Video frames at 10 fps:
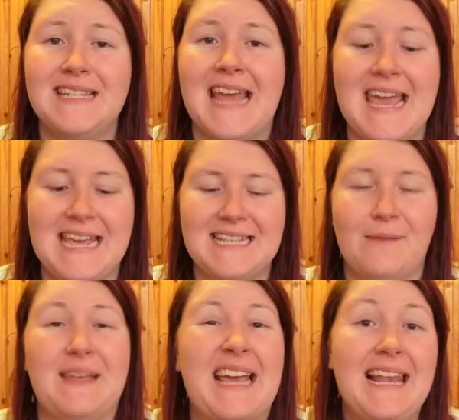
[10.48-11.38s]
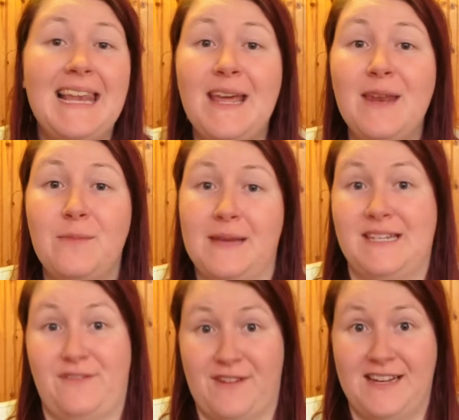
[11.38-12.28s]
today is something a little bit
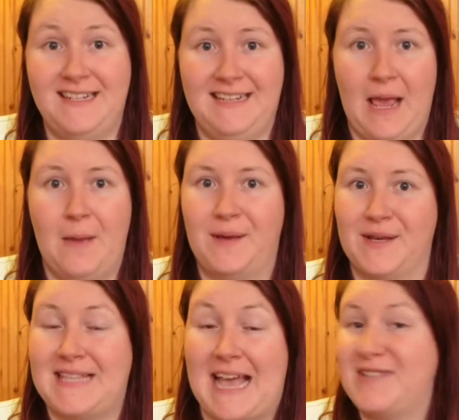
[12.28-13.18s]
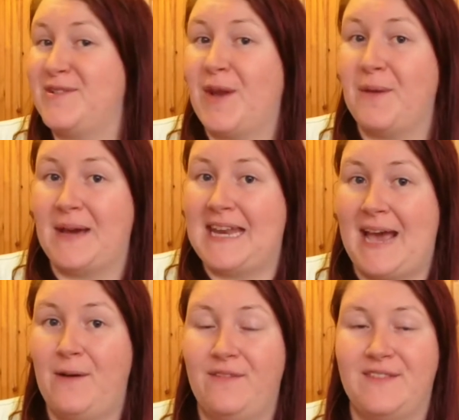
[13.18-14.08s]
different because as you know by
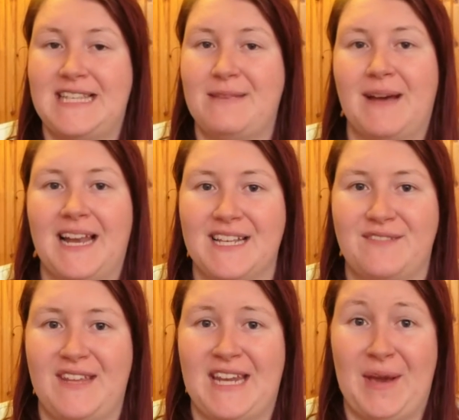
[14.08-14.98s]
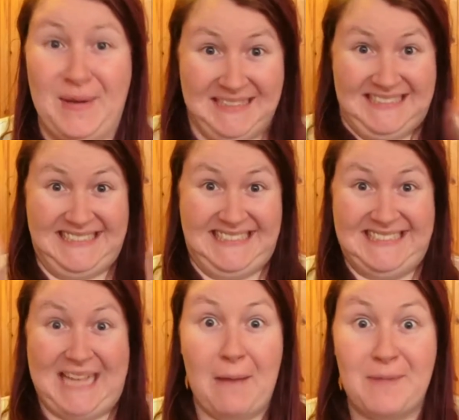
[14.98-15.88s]
now, if you see my last video,
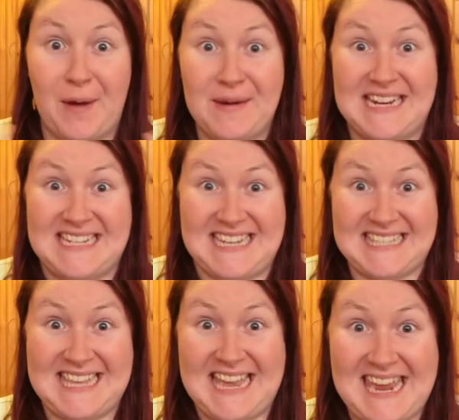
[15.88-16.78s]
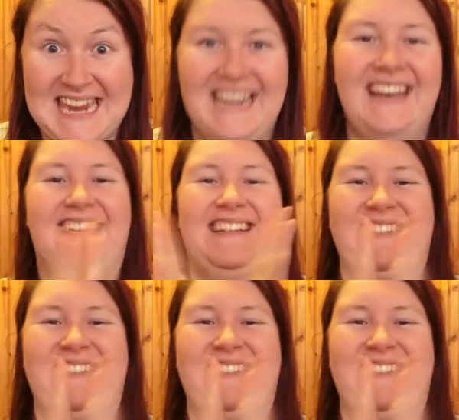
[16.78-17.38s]
I'm going to Disney!